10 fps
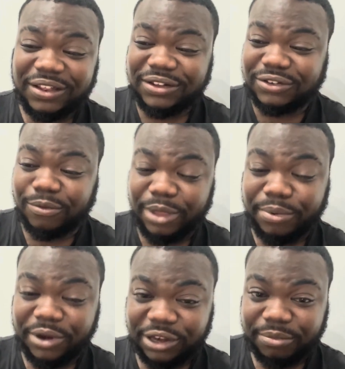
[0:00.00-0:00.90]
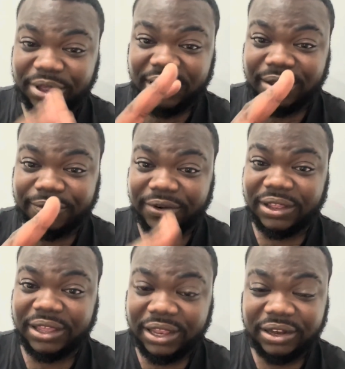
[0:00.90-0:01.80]
So people need to be careful
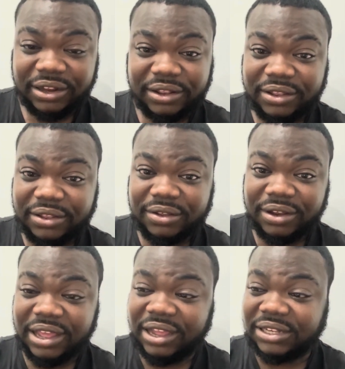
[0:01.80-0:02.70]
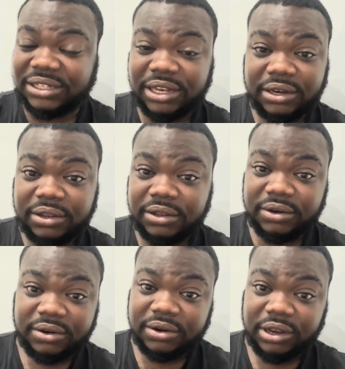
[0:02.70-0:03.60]
again. Like I said,
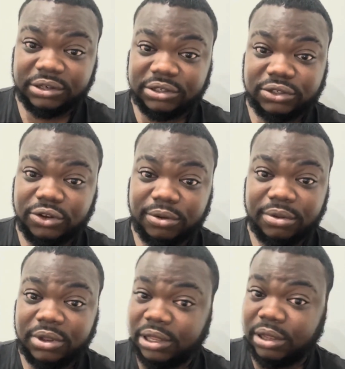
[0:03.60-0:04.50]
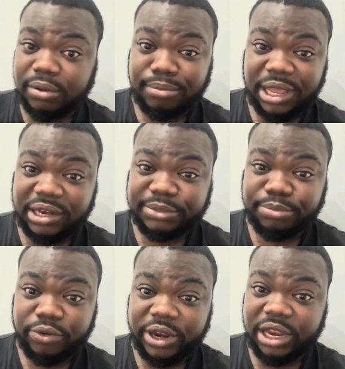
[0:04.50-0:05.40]
I just saw men's
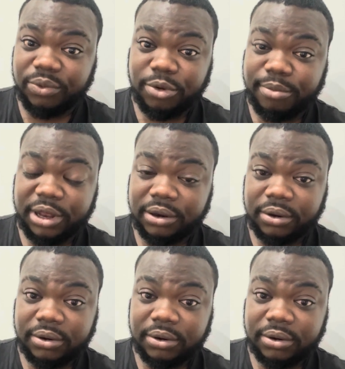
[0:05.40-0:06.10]
spirit in women